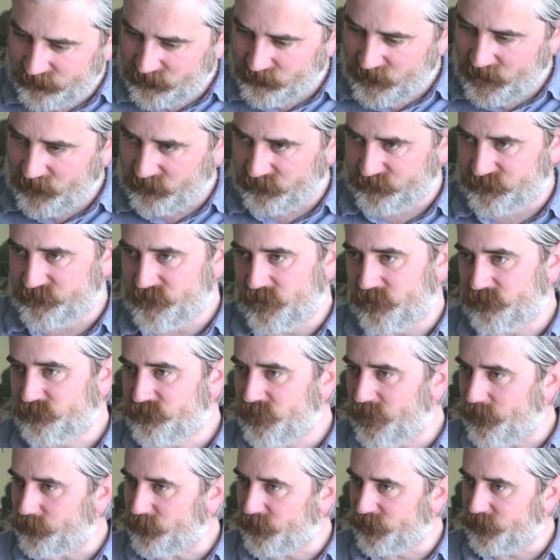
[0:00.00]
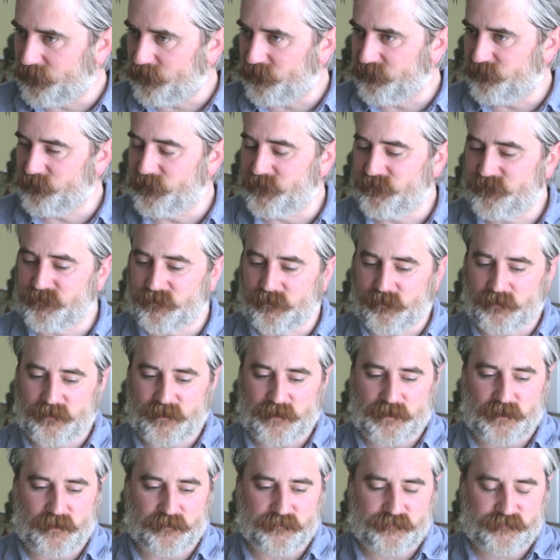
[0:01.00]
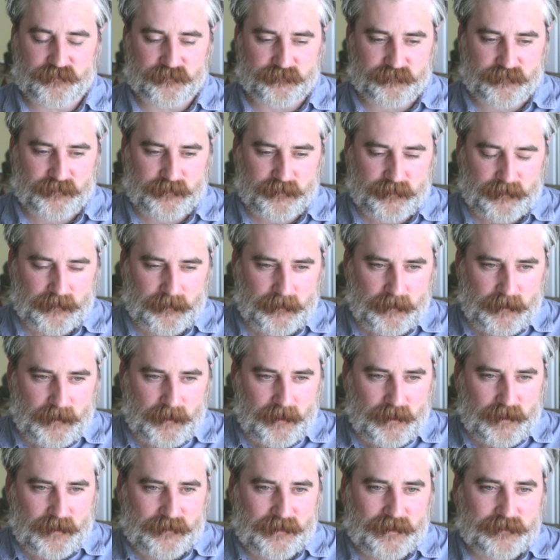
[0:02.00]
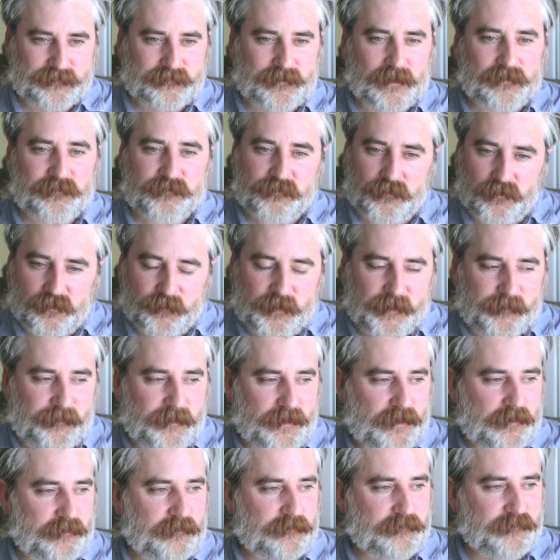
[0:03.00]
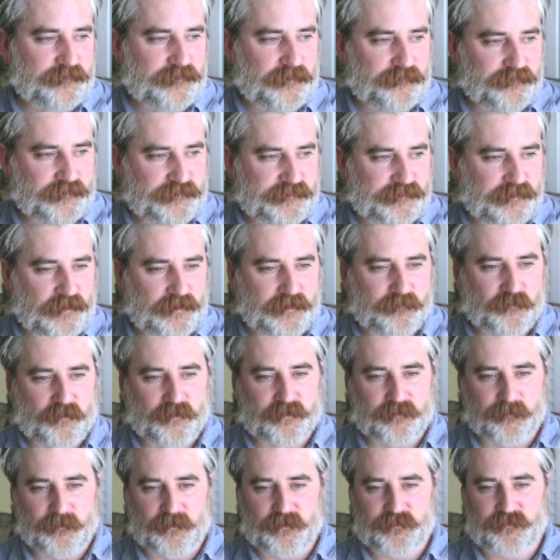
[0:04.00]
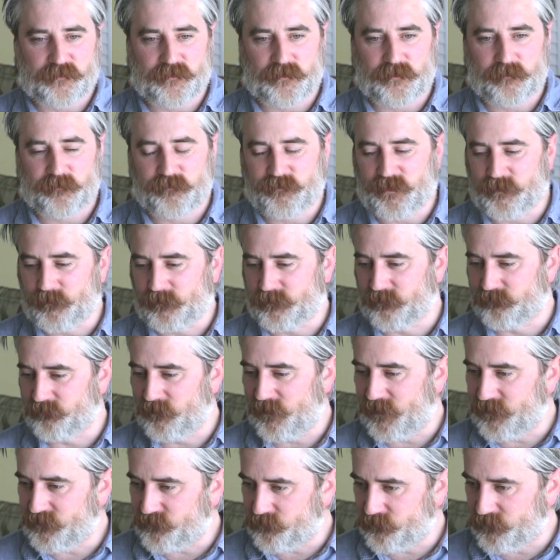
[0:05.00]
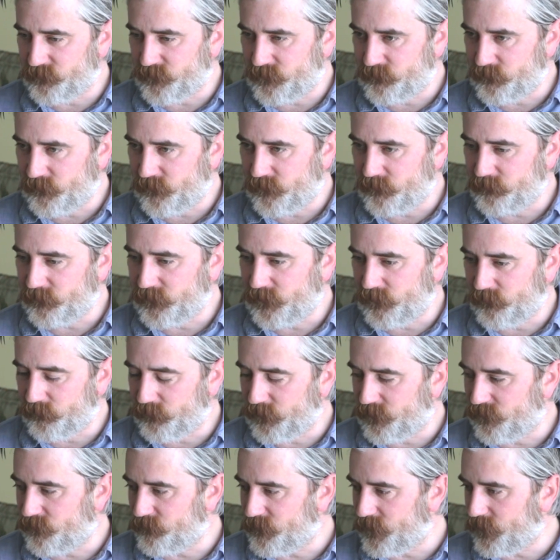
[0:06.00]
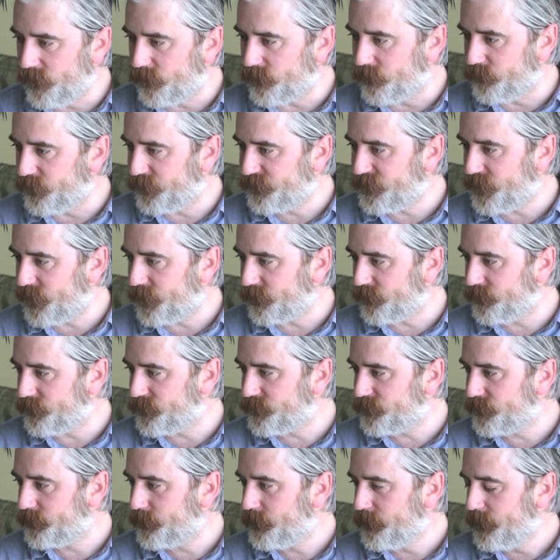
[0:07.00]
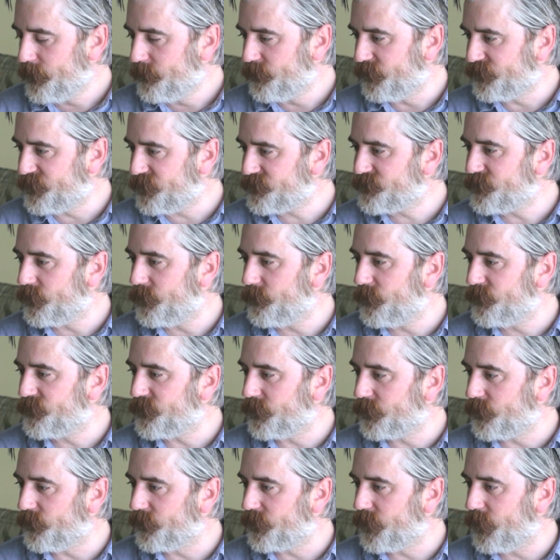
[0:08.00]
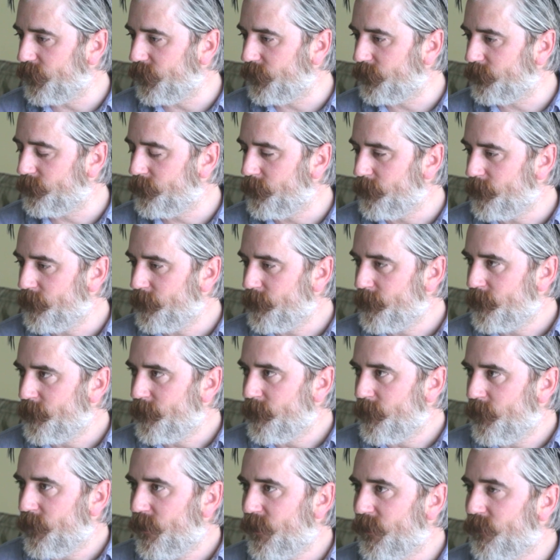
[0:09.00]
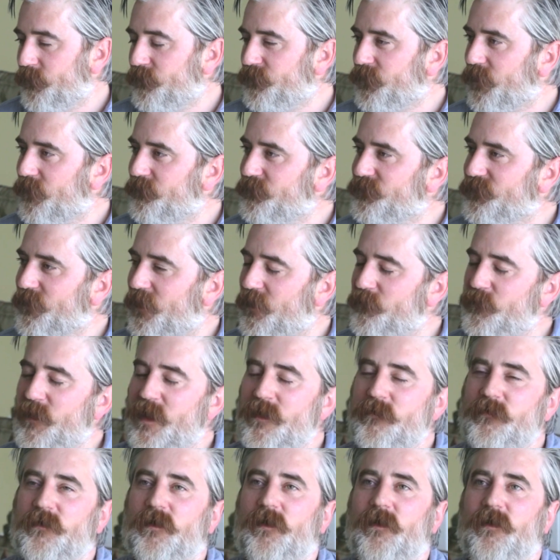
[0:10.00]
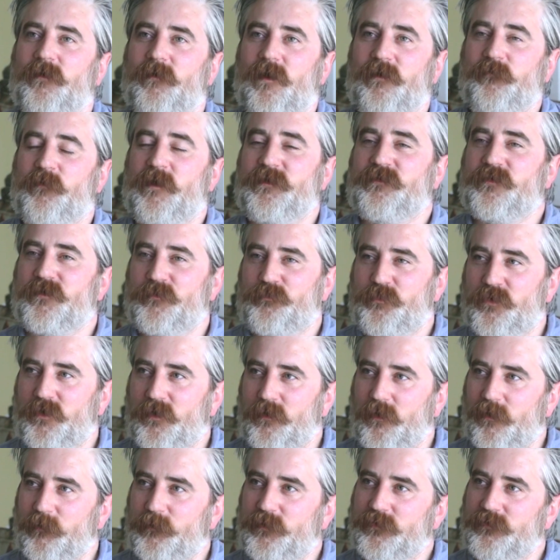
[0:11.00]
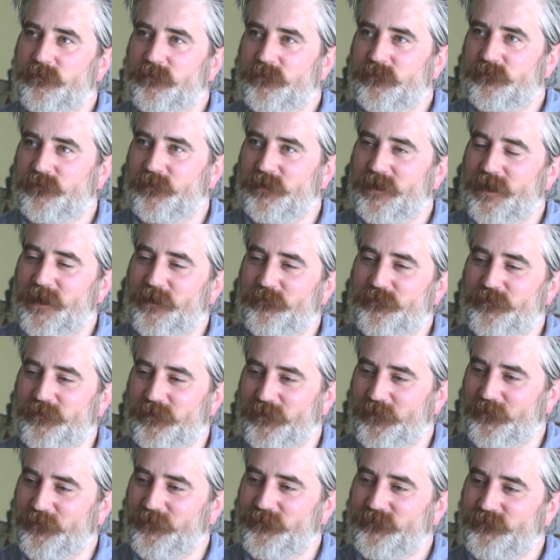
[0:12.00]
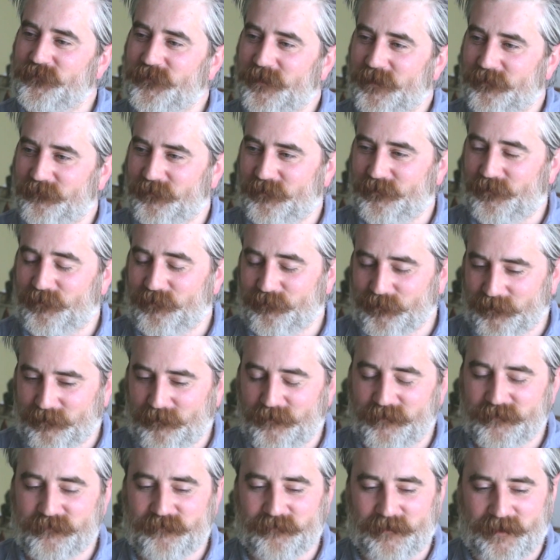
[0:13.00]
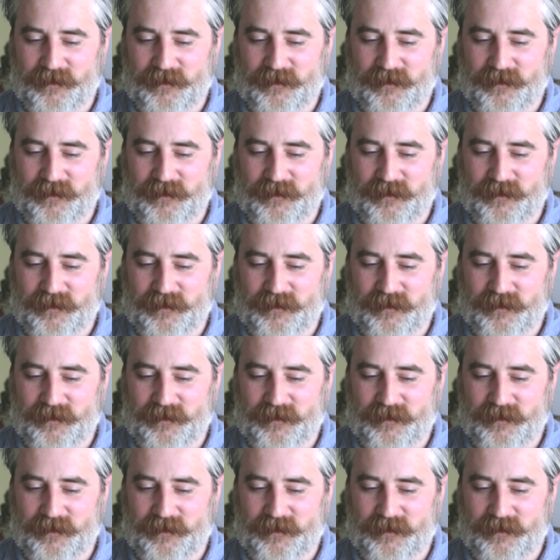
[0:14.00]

the Americans start toppling governments and all that kind of stuff. And that sold a bit better because that was slightly more commercial. People could relate to it a bit more with an American protagonist. But this time I was like, okay. And I remember I went to the pub for an afternoon. Where all